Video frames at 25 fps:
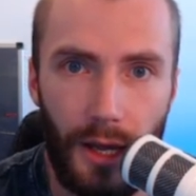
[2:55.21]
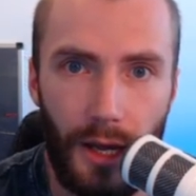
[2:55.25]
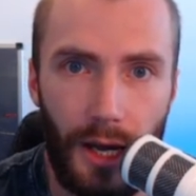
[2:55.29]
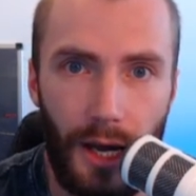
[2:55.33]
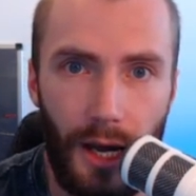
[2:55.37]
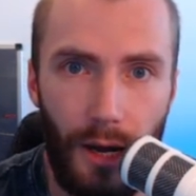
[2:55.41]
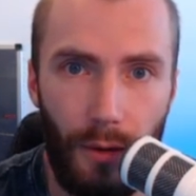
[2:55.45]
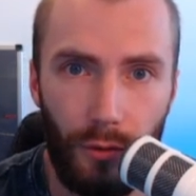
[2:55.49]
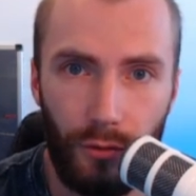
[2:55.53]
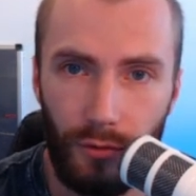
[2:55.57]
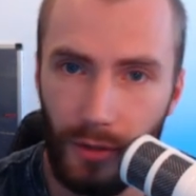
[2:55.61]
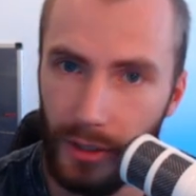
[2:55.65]

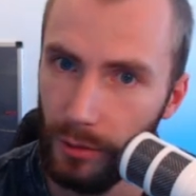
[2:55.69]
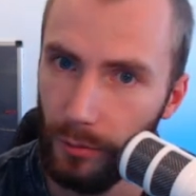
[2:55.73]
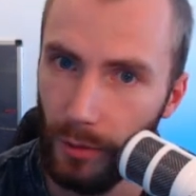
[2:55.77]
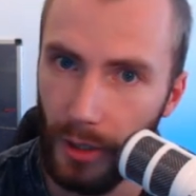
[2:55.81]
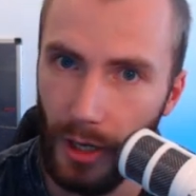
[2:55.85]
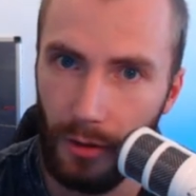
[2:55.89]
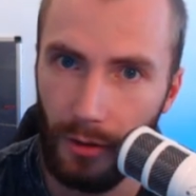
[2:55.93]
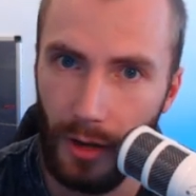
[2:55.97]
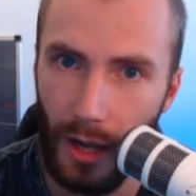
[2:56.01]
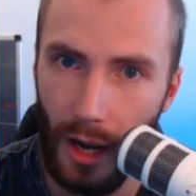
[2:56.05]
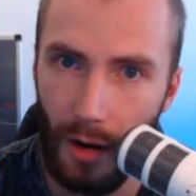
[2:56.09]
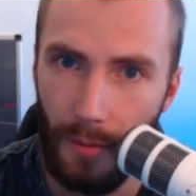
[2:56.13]
Um, the reason we
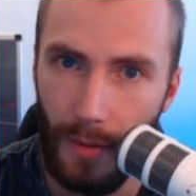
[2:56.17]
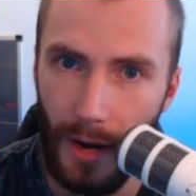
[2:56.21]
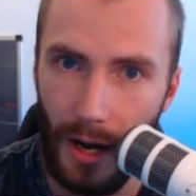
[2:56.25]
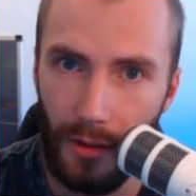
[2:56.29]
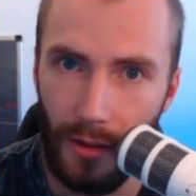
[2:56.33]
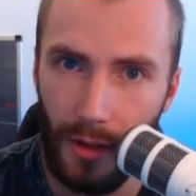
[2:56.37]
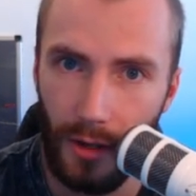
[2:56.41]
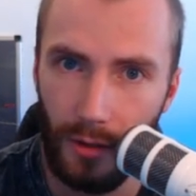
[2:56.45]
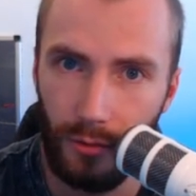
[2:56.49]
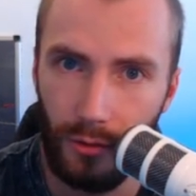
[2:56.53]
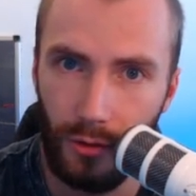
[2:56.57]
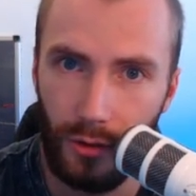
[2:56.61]
don't care
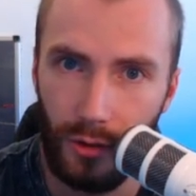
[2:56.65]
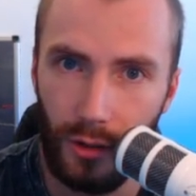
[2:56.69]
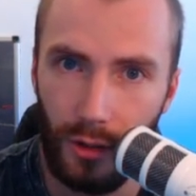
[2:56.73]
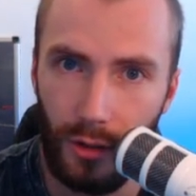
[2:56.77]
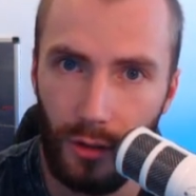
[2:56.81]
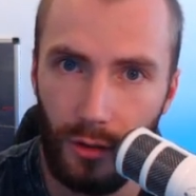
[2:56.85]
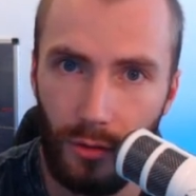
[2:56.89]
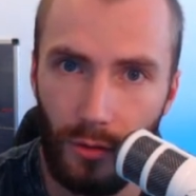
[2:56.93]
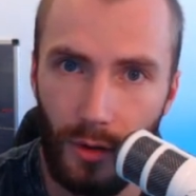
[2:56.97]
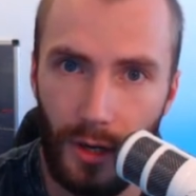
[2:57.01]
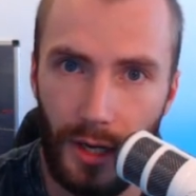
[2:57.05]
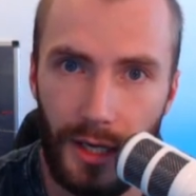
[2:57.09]
about those
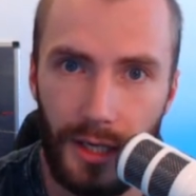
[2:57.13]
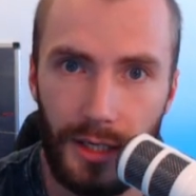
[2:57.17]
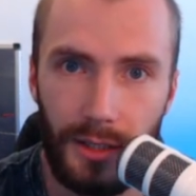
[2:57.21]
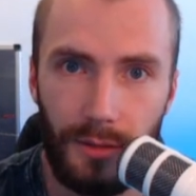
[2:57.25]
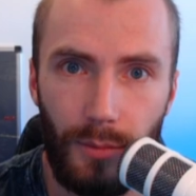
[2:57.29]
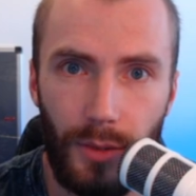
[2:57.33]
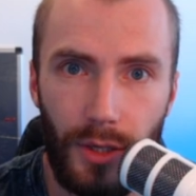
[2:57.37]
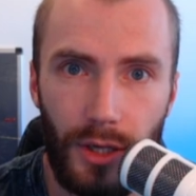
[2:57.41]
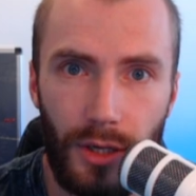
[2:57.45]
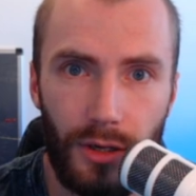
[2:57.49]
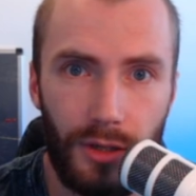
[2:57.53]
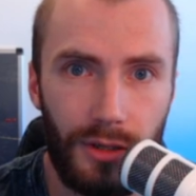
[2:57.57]
two is
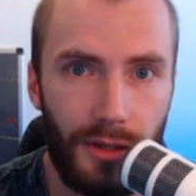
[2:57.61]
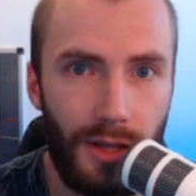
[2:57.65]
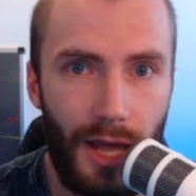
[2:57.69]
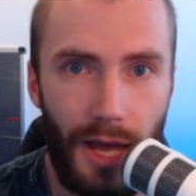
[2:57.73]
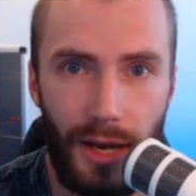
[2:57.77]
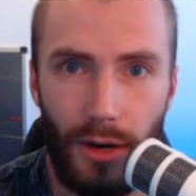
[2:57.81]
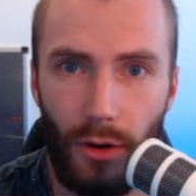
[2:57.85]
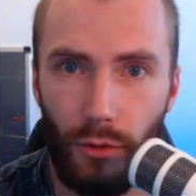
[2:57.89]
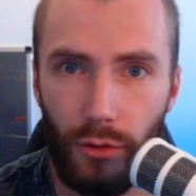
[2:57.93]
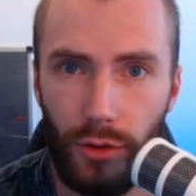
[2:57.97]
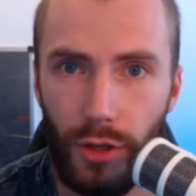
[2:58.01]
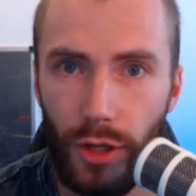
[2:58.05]
because
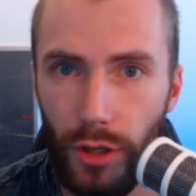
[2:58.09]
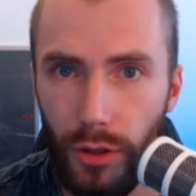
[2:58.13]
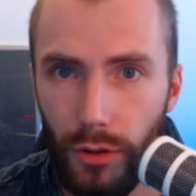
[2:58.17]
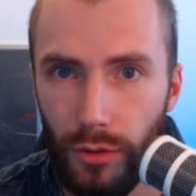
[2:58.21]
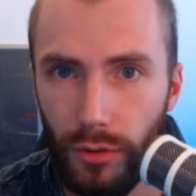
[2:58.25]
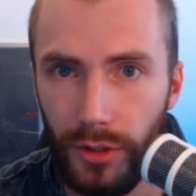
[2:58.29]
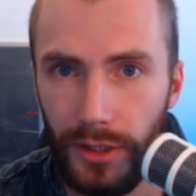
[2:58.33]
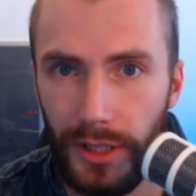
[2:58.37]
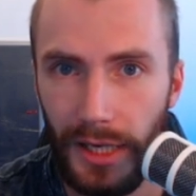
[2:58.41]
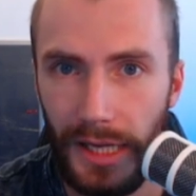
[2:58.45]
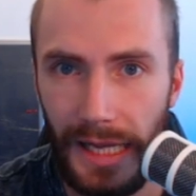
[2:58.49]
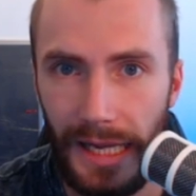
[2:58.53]
they're not
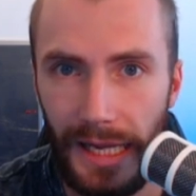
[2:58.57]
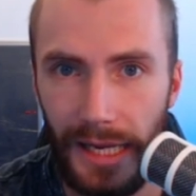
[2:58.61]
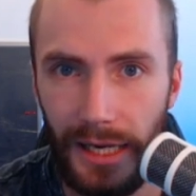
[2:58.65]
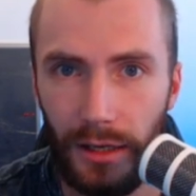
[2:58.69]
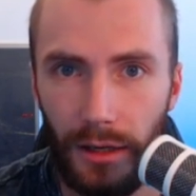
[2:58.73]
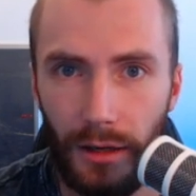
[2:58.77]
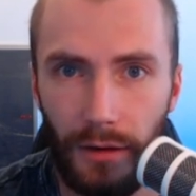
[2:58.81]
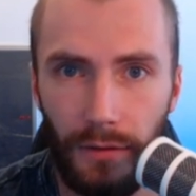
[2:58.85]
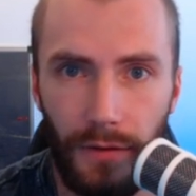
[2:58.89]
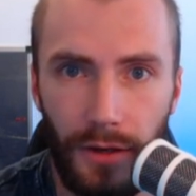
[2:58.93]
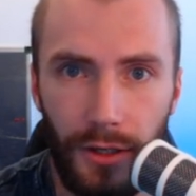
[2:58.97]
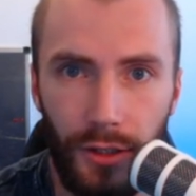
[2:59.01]
used
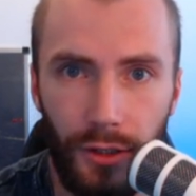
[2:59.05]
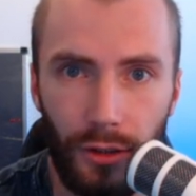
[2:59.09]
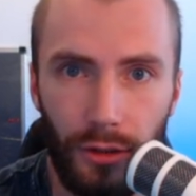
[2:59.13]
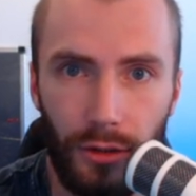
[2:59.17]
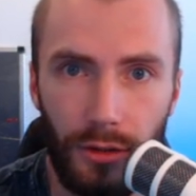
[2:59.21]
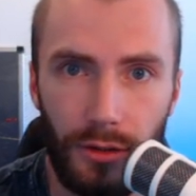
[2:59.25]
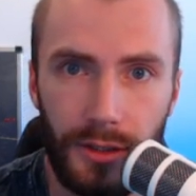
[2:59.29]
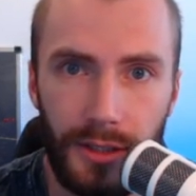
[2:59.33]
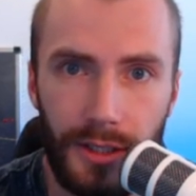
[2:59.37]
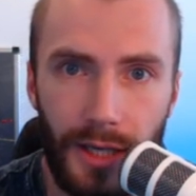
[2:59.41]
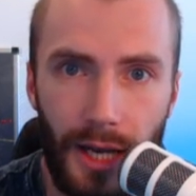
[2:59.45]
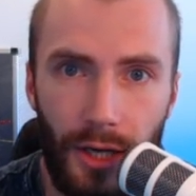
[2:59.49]
in
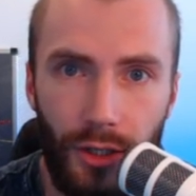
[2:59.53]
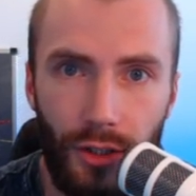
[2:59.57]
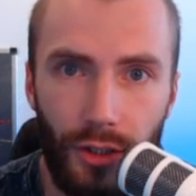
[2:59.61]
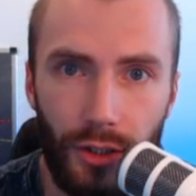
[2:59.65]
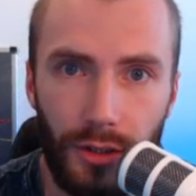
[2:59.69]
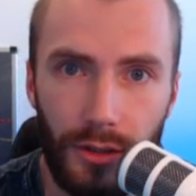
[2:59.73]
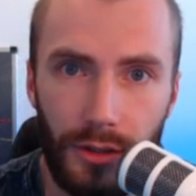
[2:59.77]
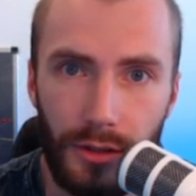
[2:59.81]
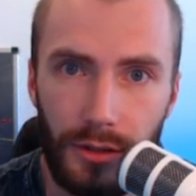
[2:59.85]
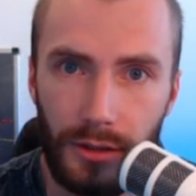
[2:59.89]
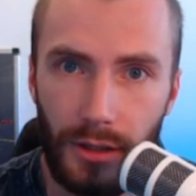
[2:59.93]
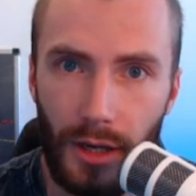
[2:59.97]
official
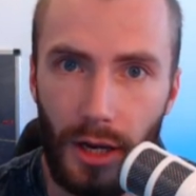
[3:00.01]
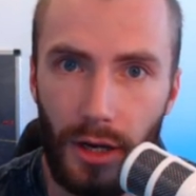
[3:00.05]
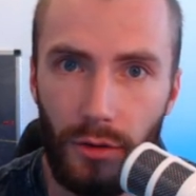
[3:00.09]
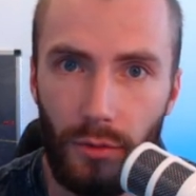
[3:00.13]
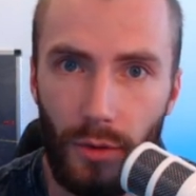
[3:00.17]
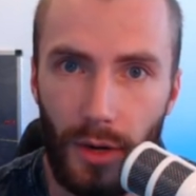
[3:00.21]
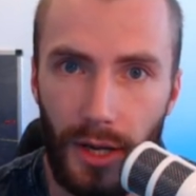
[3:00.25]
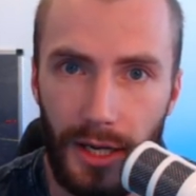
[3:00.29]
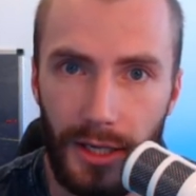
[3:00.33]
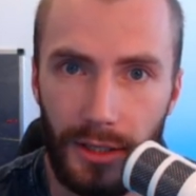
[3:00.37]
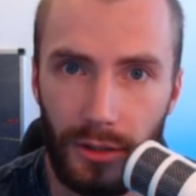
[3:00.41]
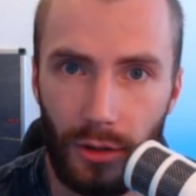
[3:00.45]
sessions, so
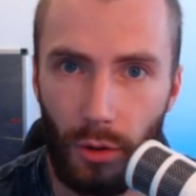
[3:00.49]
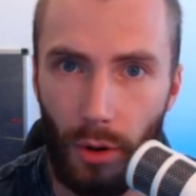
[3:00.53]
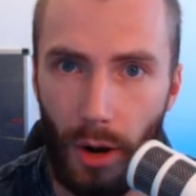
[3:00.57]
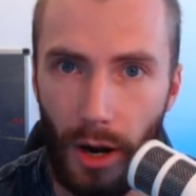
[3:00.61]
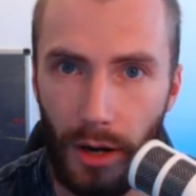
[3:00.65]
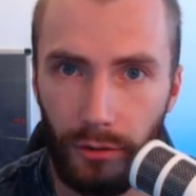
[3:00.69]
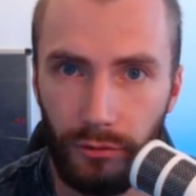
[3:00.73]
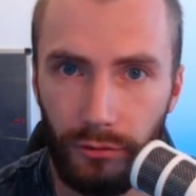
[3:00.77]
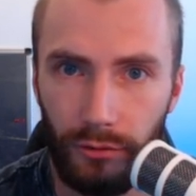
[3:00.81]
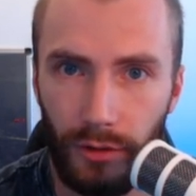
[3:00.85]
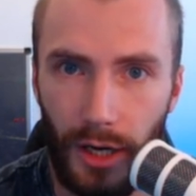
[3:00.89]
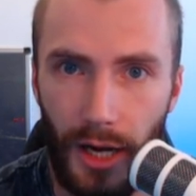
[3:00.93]
it's
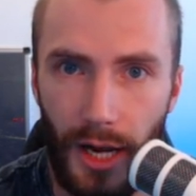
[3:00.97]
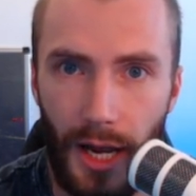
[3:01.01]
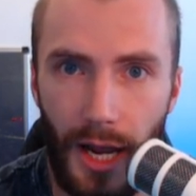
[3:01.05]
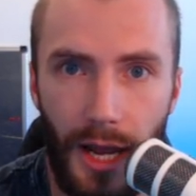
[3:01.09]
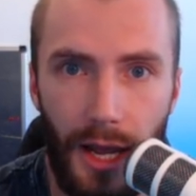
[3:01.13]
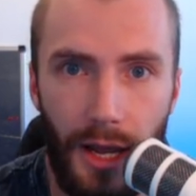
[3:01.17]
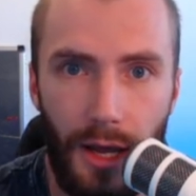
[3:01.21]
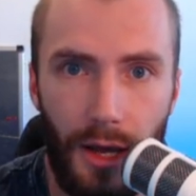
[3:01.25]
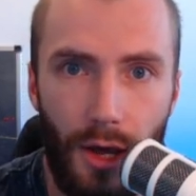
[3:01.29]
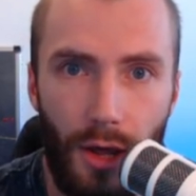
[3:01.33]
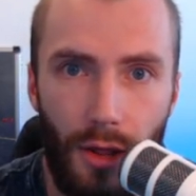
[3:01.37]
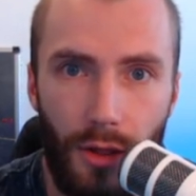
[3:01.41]
quite rare
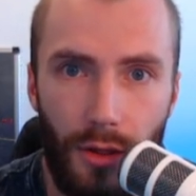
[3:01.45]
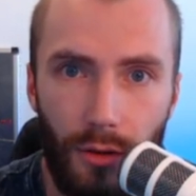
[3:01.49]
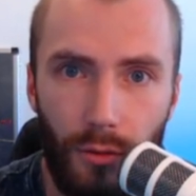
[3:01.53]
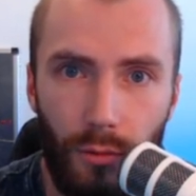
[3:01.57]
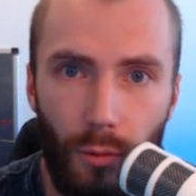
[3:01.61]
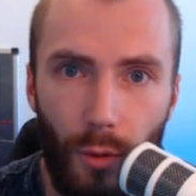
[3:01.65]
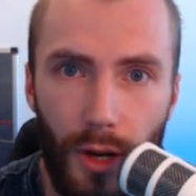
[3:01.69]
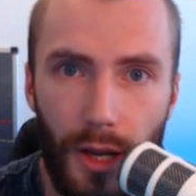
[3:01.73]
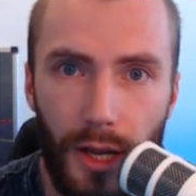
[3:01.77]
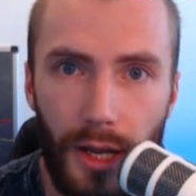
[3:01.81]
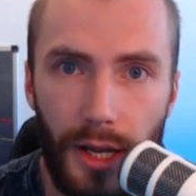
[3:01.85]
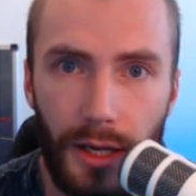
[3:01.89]
that
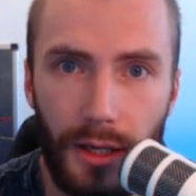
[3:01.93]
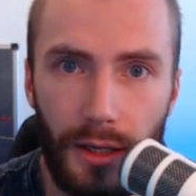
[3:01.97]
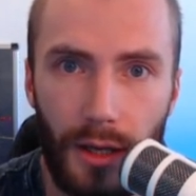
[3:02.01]
we're